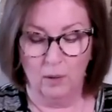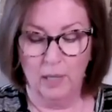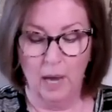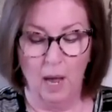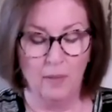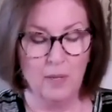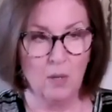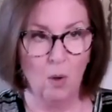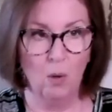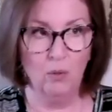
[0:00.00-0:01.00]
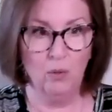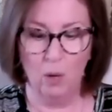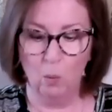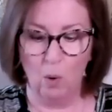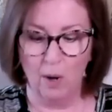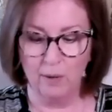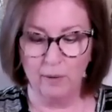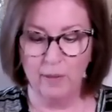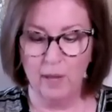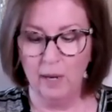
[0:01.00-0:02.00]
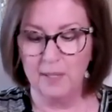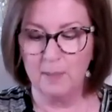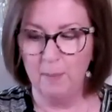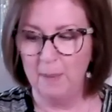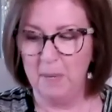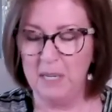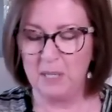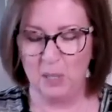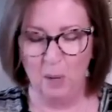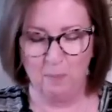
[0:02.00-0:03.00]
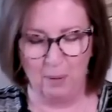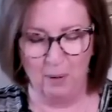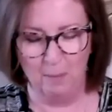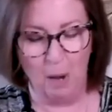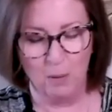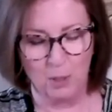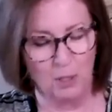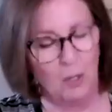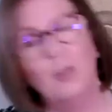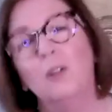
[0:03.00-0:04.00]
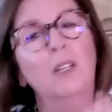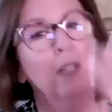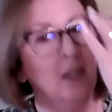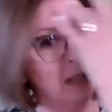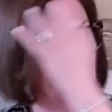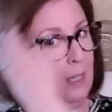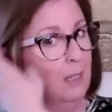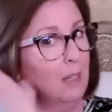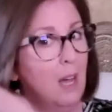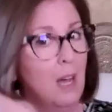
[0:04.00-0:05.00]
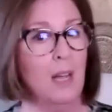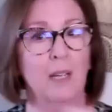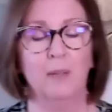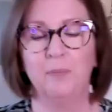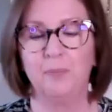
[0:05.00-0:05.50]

Yeah, this whole no water thing has made me super emotional. Not gonna lie.